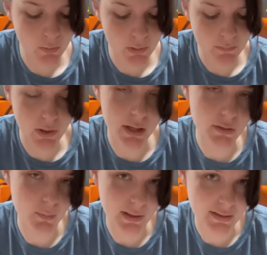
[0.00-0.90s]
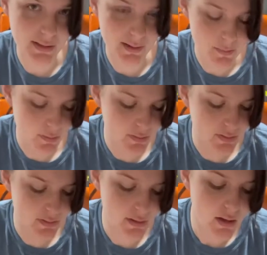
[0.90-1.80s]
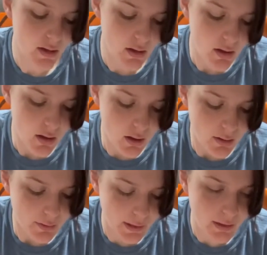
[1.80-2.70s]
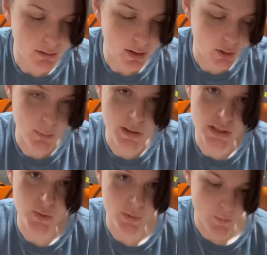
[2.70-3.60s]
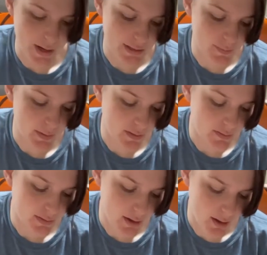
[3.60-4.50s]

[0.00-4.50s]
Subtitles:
whenever I do my samples, like I know I mentioned with the wax melts,